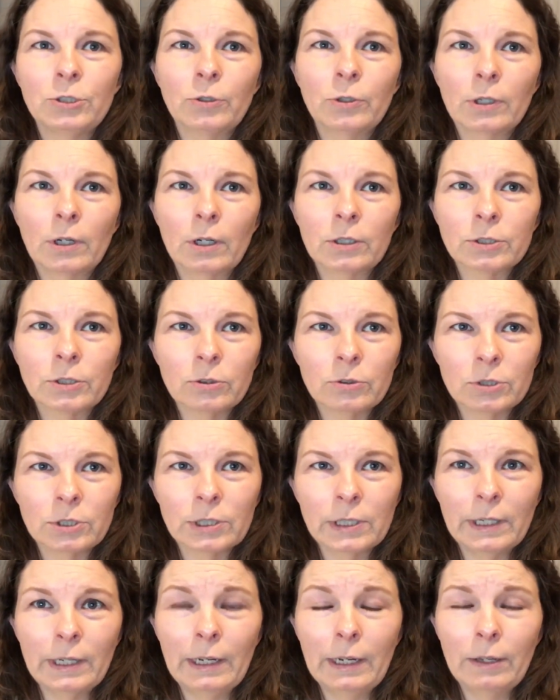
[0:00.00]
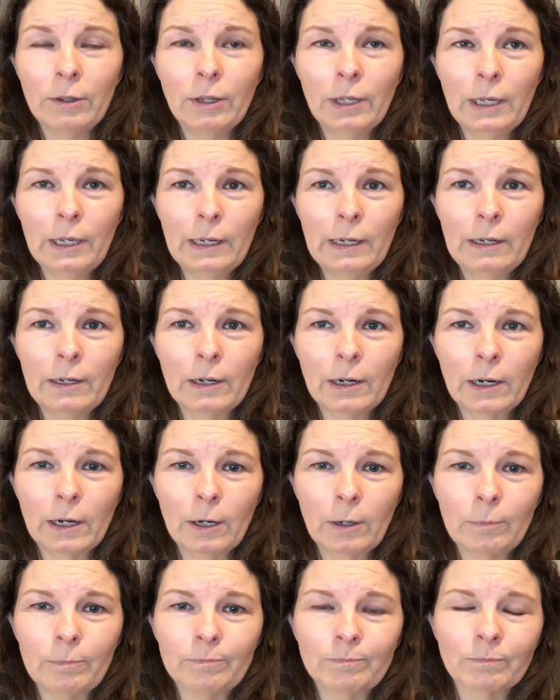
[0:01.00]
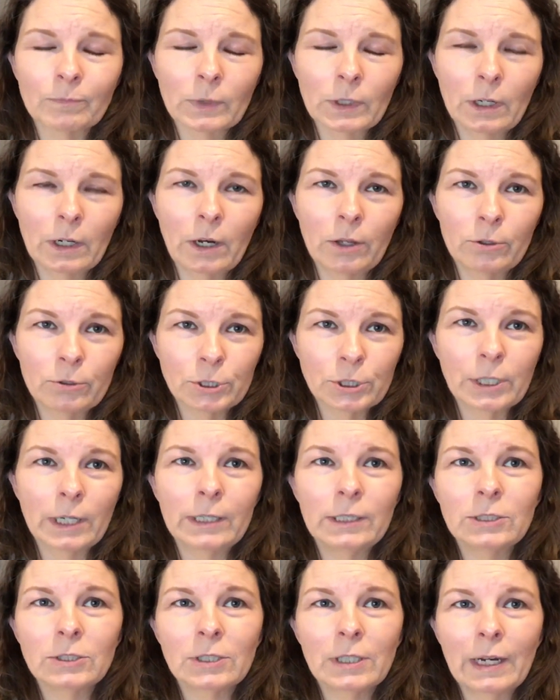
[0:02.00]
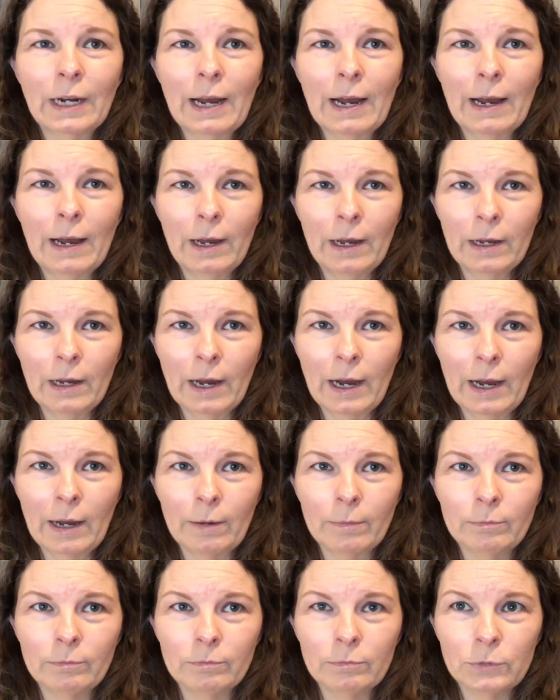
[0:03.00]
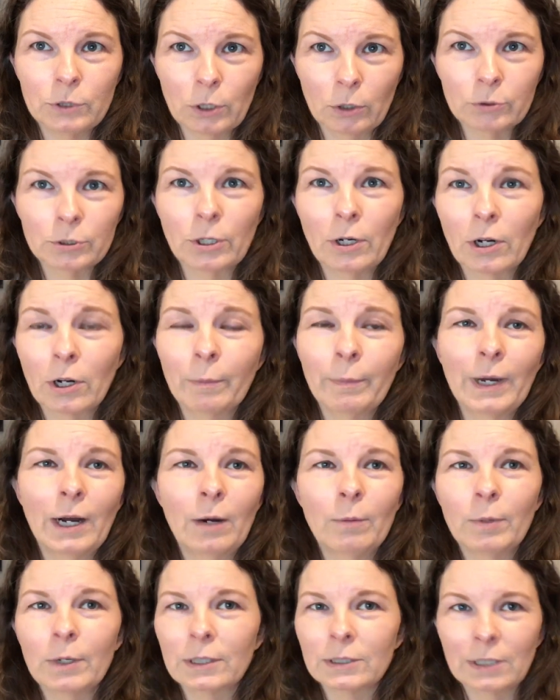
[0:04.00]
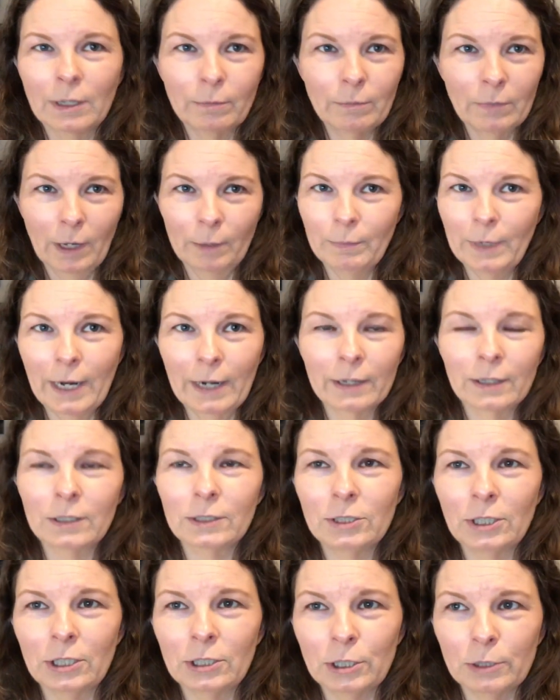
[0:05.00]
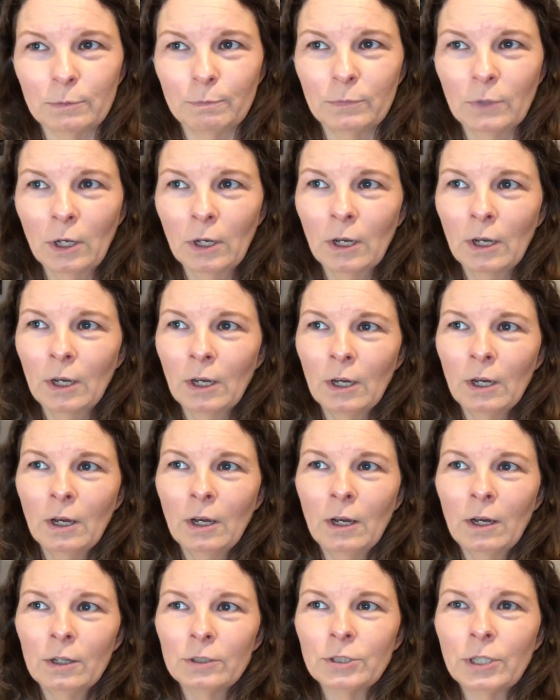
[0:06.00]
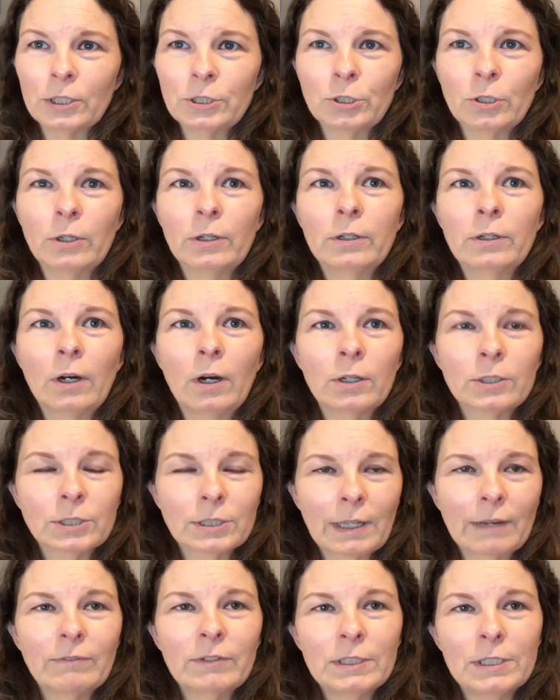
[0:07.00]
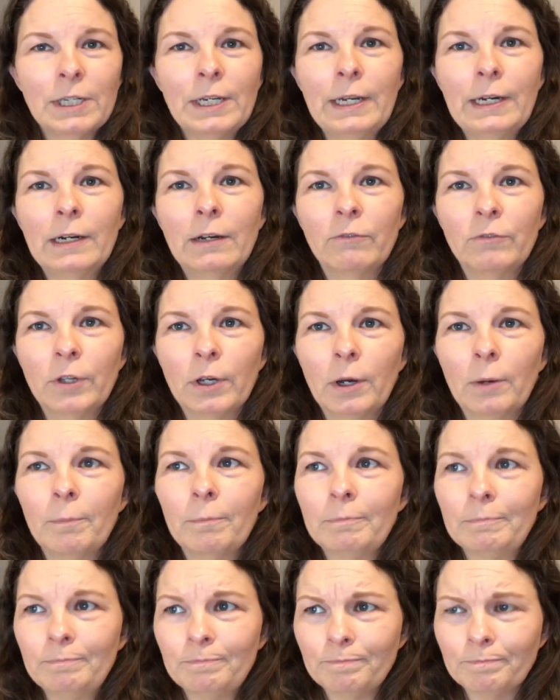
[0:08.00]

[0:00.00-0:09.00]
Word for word: You can also see the um, other studies that I, I don't talk about because I'm, I'm not going to touch touch on all 17 of them.